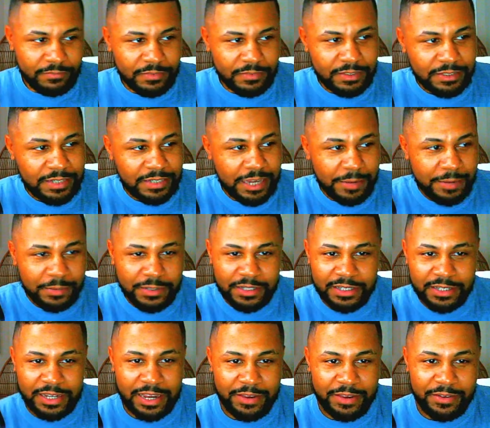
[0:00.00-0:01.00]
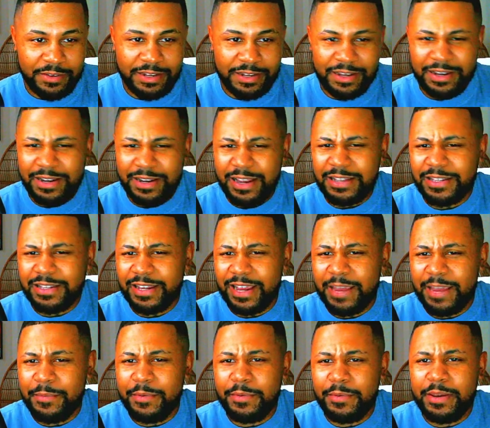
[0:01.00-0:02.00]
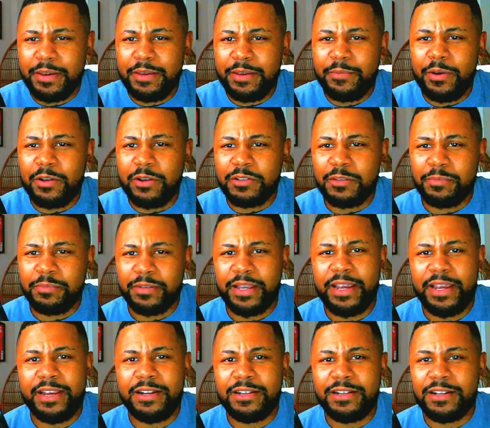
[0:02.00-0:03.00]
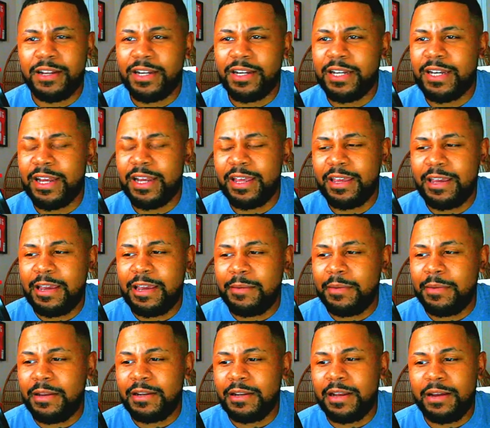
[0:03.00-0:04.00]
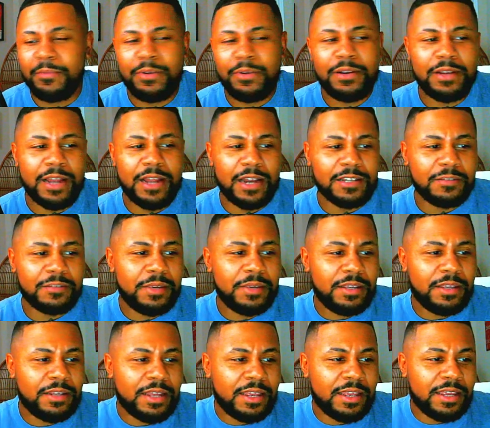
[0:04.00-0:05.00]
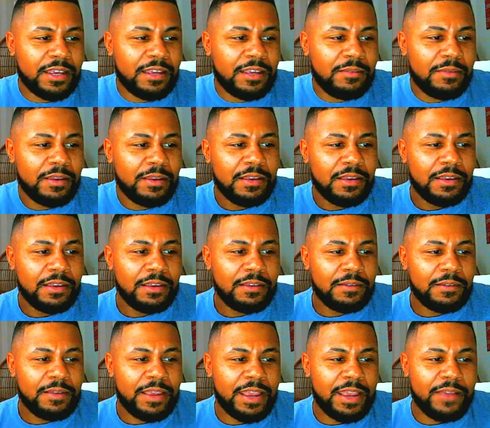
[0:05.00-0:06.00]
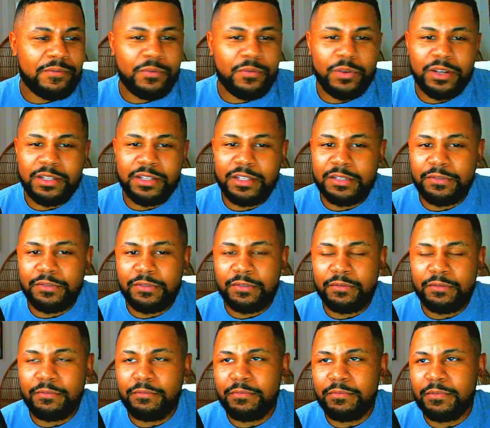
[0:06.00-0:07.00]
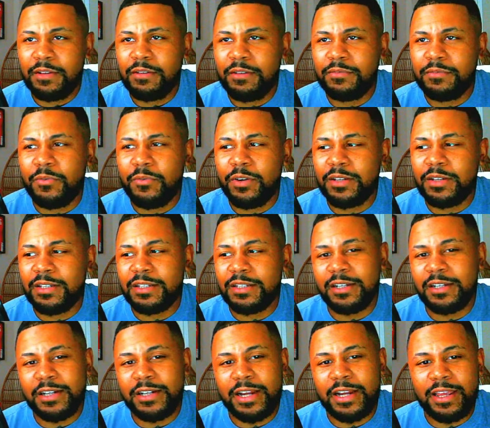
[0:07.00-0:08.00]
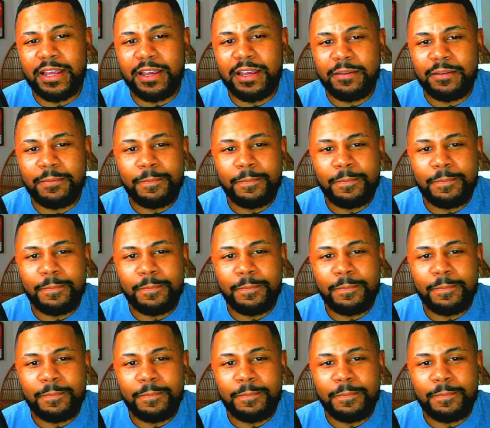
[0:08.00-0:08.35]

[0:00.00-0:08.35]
Tampa just gave. I think that's the game where we also played London in that game. We locked him in that game. He had 46. I think it was 4,600 that game,